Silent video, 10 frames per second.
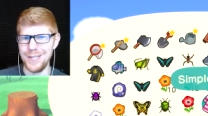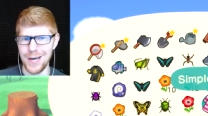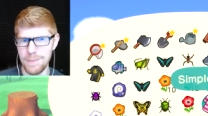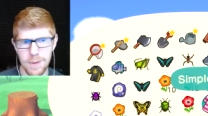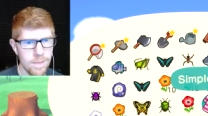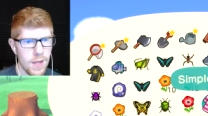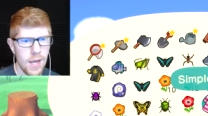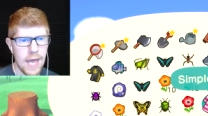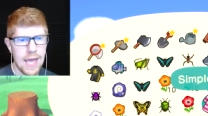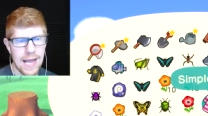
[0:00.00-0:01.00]
Dumb.
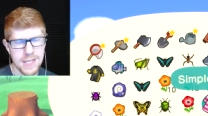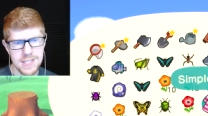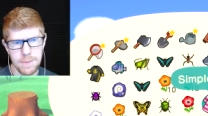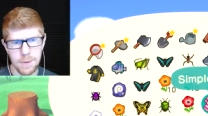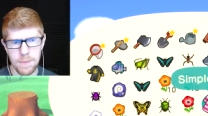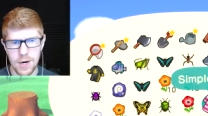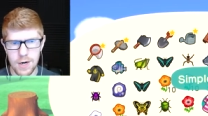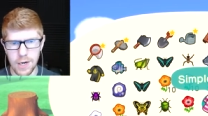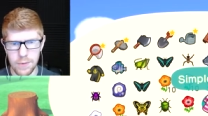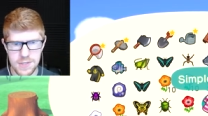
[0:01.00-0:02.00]
Hey, I got a simple
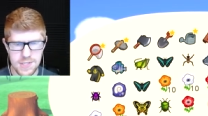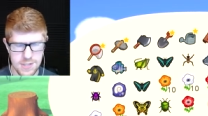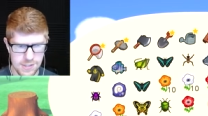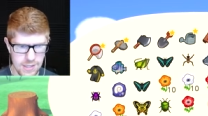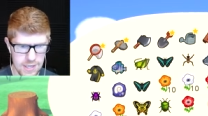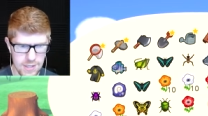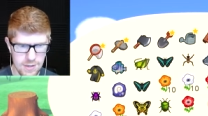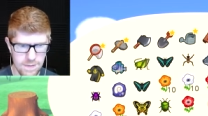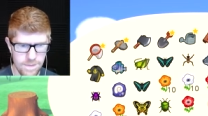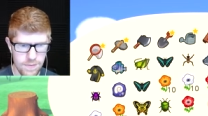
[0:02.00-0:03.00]
parka. What does this look like?
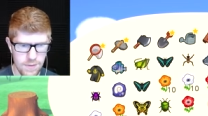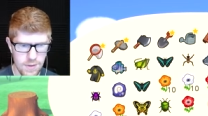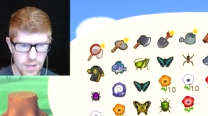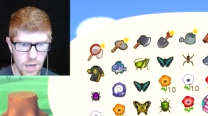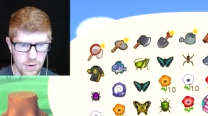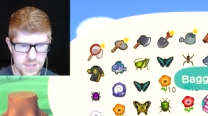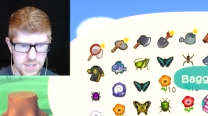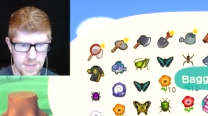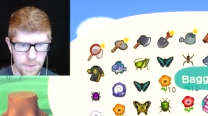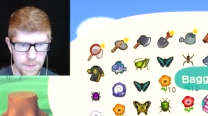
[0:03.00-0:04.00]
Oh, it's a
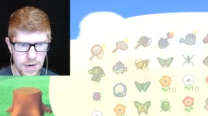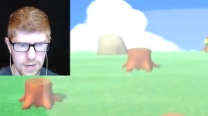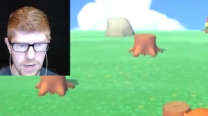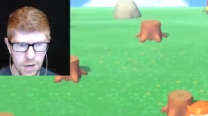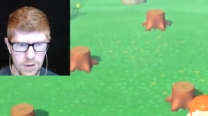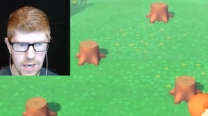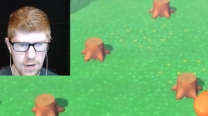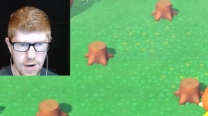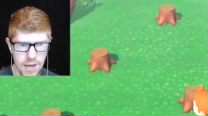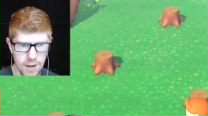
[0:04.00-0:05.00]
simple parka. Okay,
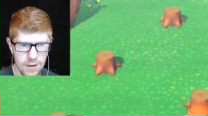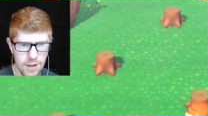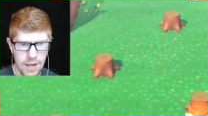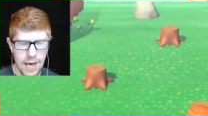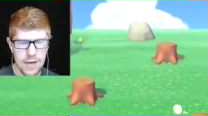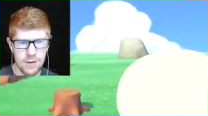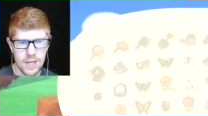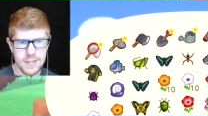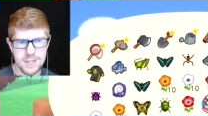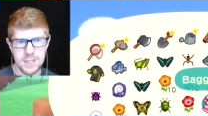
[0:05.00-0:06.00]
great. I don't
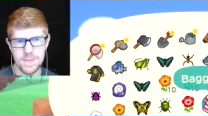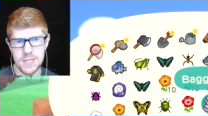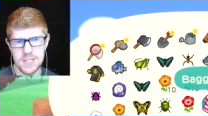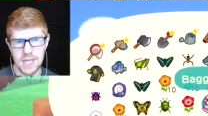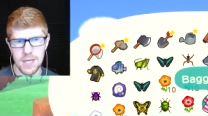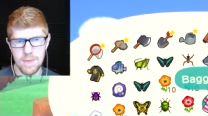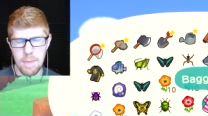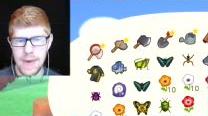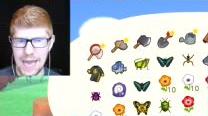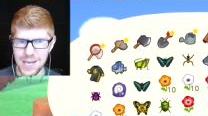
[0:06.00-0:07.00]
like this as much as I like my
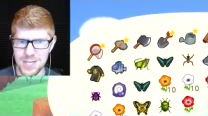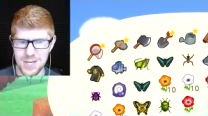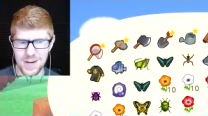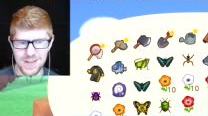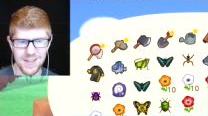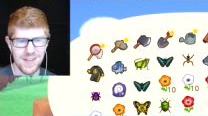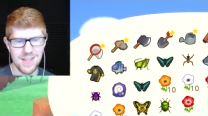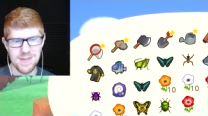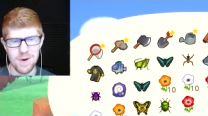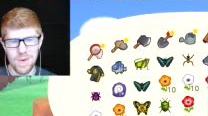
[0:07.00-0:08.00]
baggy shirt,
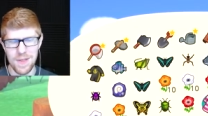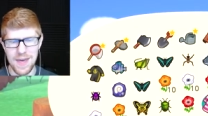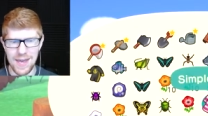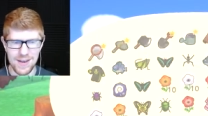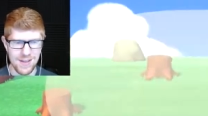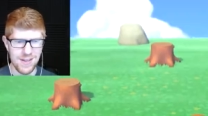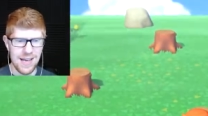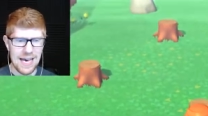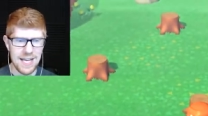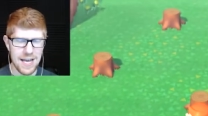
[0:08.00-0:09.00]
so I'm gonna wear that.
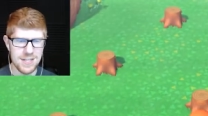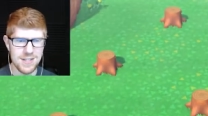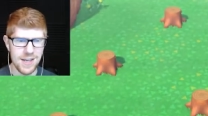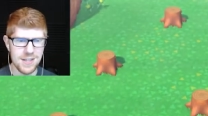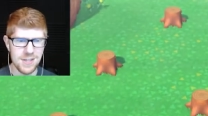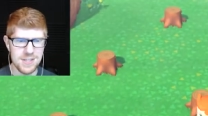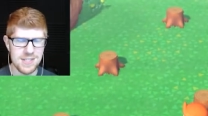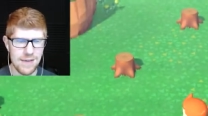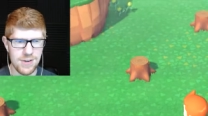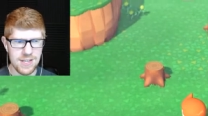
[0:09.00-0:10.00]
I, I just like the
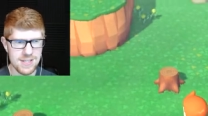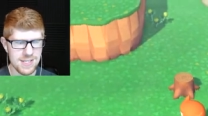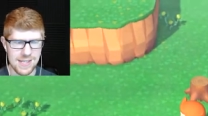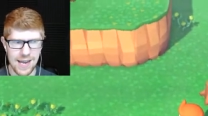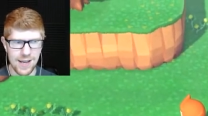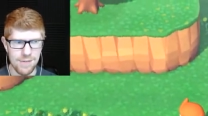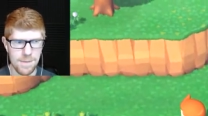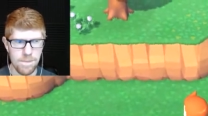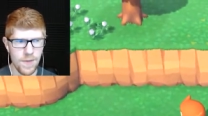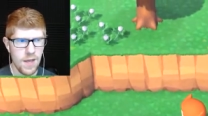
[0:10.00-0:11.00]
70s aesthetic of
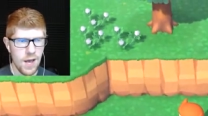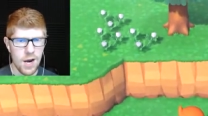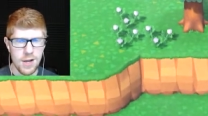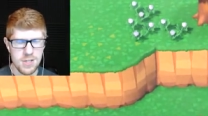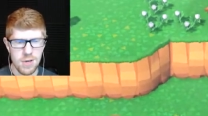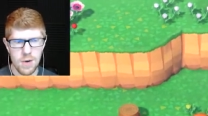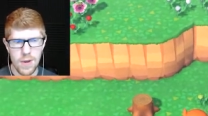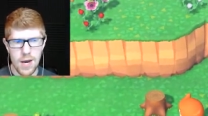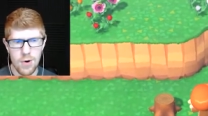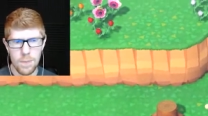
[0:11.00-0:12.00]
it. All right, so here
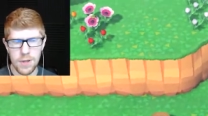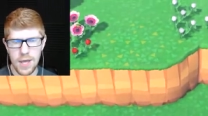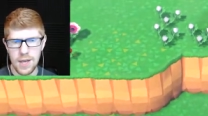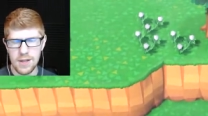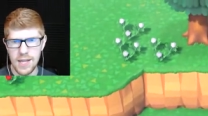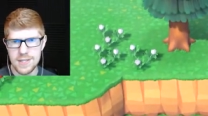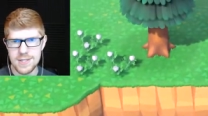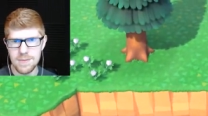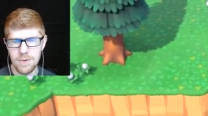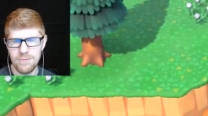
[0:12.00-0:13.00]
we are. we plan.
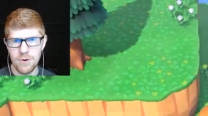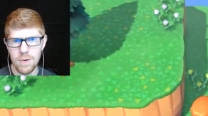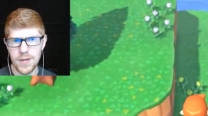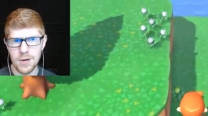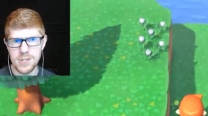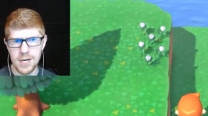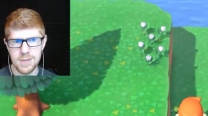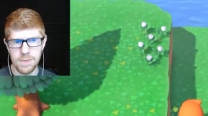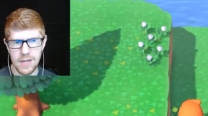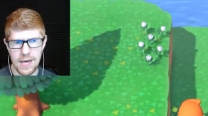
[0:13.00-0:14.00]
Let's, before we go talk
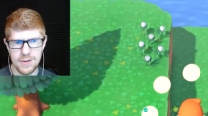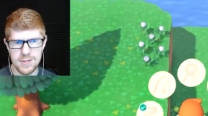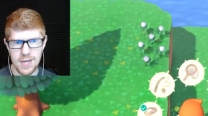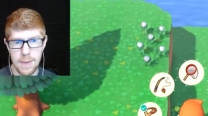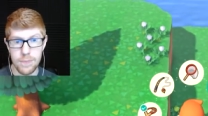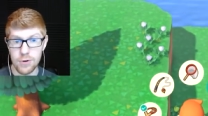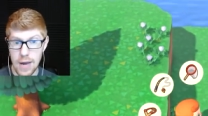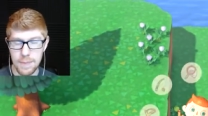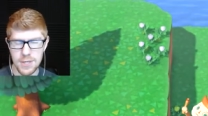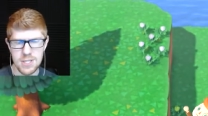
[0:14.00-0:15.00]
to Blathers, like I
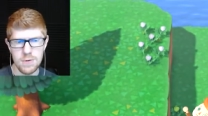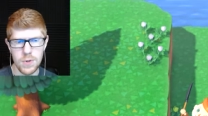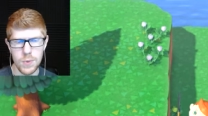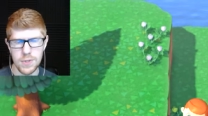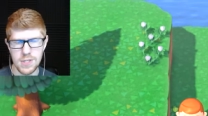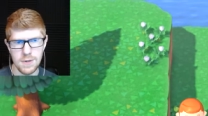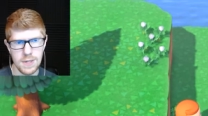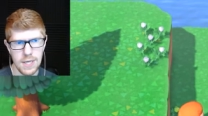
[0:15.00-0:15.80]
promised you we would do,